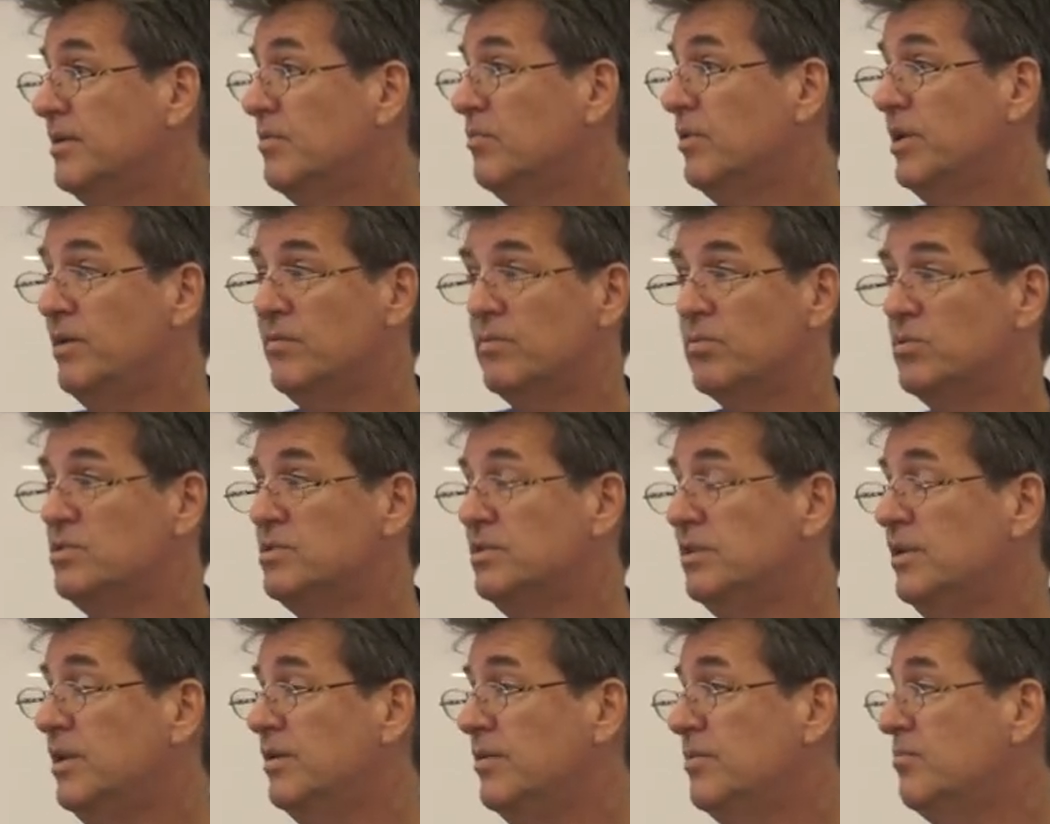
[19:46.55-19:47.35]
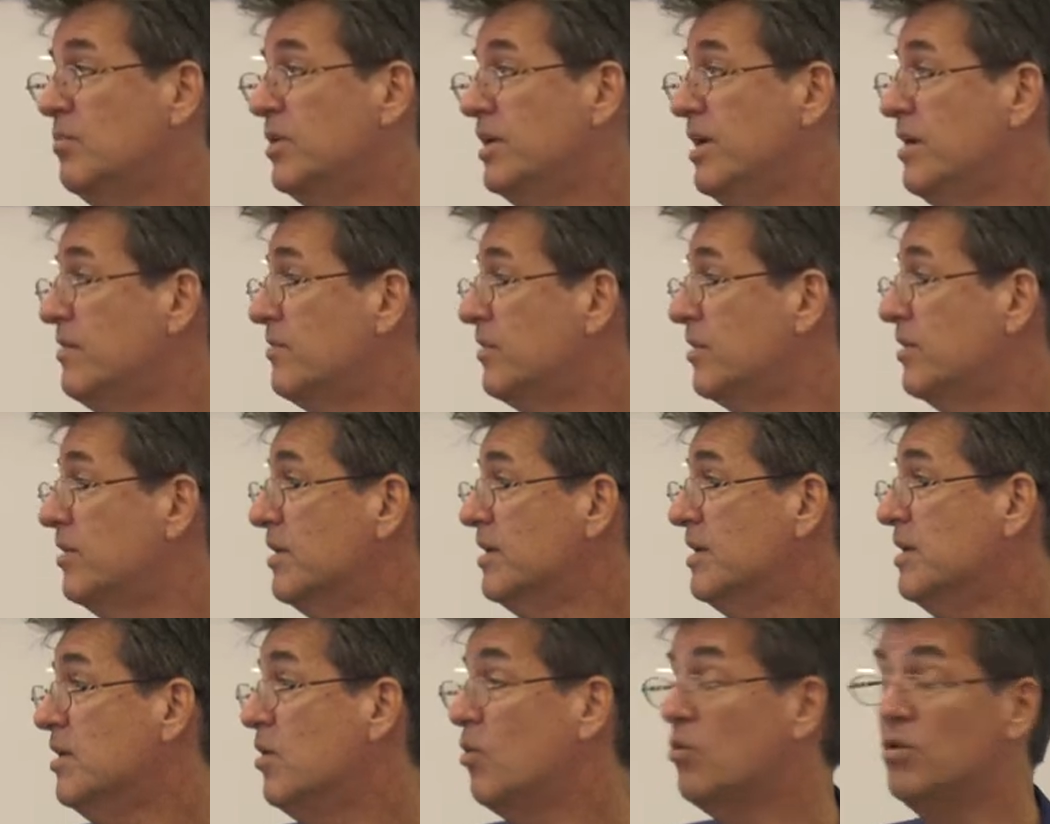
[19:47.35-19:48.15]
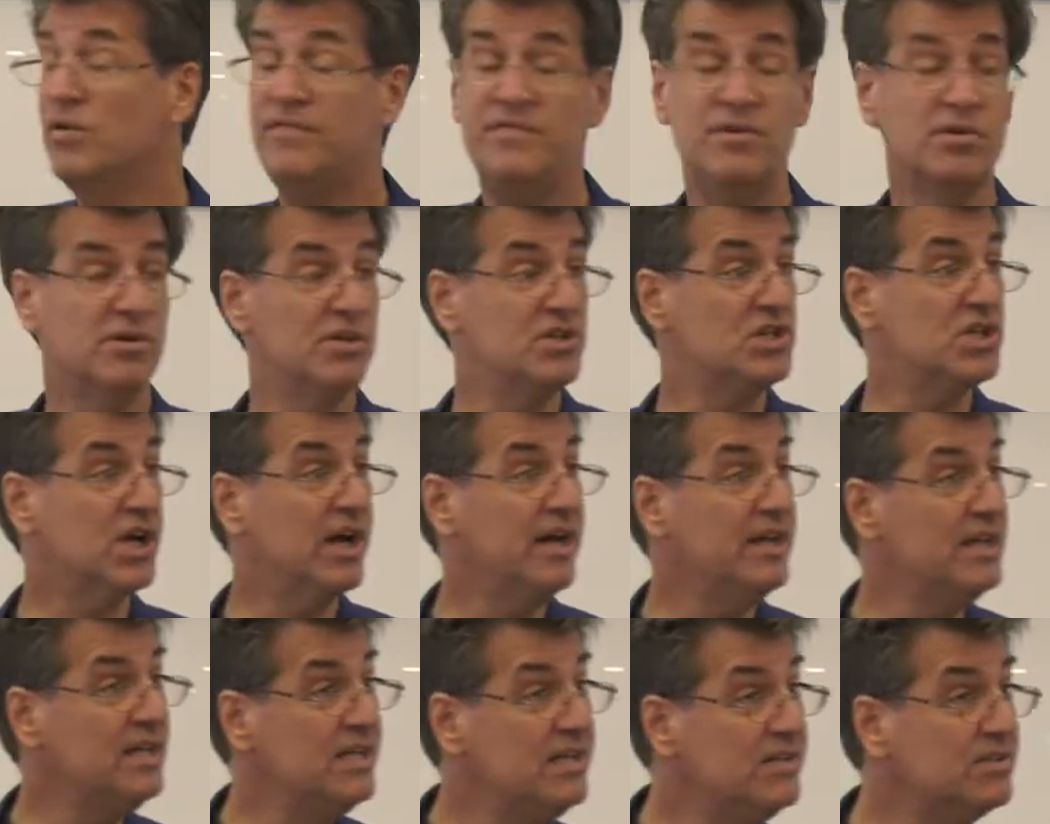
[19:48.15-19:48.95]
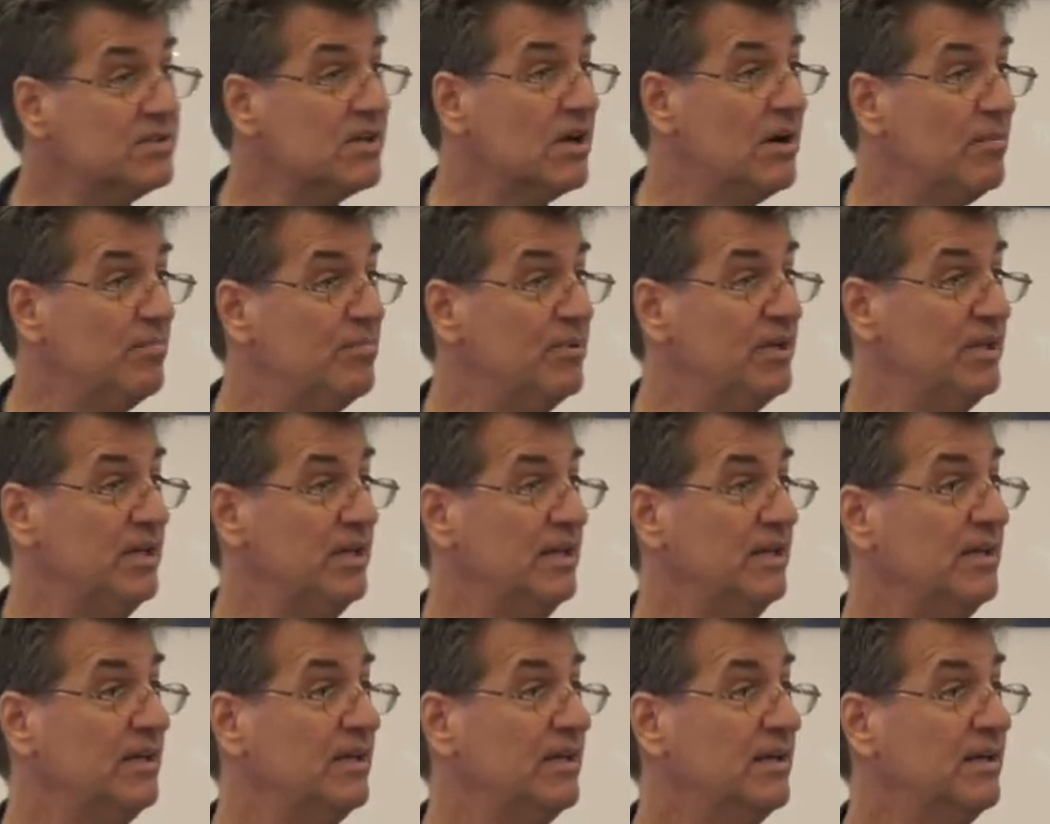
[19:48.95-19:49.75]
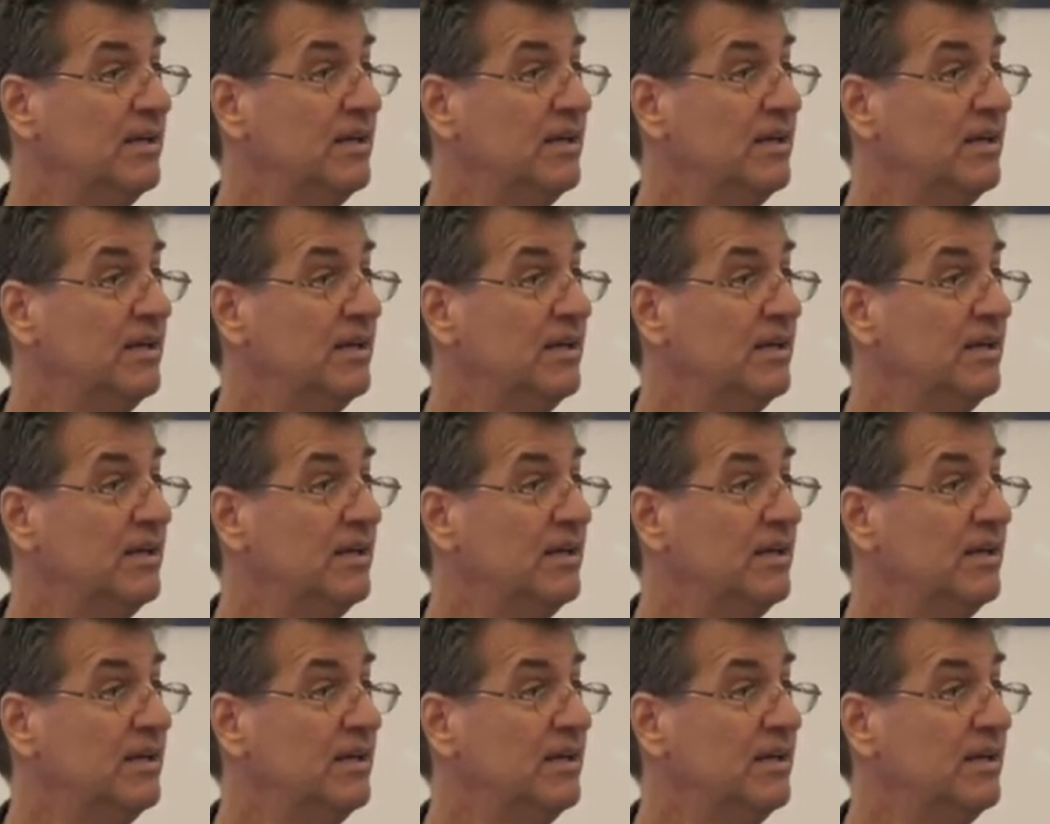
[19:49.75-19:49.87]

Whatever, you know, whatever. Or if you're a Chinese company,